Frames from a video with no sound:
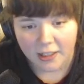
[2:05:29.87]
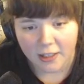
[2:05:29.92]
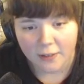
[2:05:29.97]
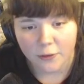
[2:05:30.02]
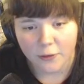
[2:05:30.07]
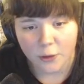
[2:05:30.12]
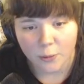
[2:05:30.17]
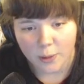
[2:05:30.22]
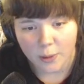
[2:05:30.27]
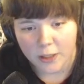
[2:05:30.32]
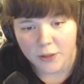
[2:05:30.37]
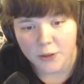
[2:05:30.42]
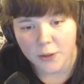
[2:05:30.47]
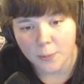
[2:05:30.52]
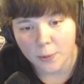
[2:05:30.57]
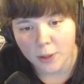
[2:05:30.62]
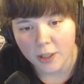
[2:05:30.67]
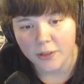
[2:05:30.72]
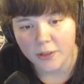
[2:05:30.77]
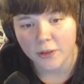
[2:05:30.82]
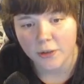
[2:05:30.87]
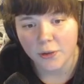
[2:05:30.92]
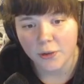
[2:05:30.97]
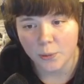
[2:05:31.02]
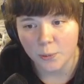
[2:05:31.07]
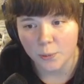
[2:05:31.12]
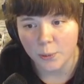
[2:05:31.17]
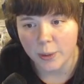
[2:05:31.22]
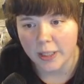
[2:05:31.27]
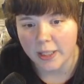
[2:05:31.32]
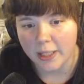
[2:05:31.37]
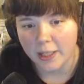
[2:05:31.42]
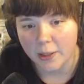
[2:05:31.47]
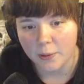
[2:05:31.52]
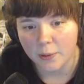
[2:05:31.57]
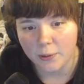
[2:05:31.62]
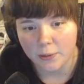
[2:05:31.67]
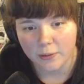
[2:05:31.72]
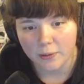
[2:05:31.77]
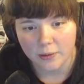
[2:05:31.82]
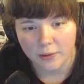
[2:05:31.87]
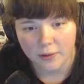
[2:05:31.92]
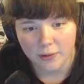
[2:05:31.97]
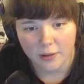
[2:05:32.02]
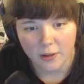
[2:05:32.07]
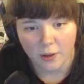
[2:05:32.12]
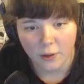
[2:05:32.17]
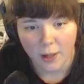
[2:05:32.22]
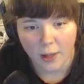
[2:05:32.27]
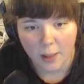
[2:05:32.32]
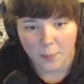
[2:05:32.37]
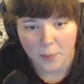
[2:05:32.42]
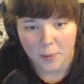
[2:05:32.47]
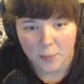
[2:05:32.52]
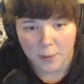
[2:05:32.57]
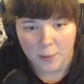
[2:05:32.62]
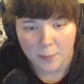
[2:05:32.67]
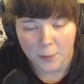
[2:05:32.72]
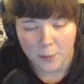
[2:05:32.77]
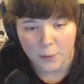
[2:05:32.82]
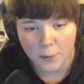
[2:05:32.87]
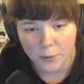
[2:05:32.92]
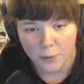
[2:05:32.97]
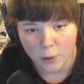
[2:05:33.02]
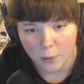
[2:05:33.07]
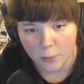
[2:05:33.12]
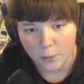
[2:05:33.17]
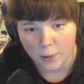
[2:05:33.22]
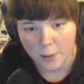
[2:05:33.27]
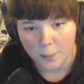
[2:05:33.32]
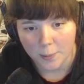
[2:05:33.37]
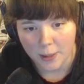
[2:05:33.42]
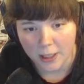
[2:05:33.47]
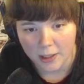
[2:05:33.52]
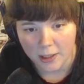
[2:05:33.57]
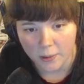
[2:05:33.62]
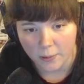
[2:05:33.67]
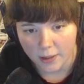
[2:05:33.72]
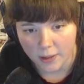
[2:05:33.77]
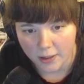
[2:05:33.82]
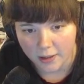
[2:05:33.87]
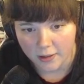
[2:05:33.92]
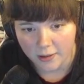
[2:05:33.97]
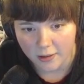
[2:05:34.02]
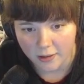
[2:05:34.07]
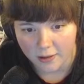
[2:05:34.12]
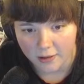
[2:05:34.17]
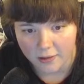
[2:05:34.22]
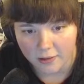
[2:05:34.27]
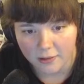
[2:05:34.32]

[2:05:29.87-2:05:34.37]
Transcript: if you raise your prices, you weed out the crappy people who don't want to pay you anything,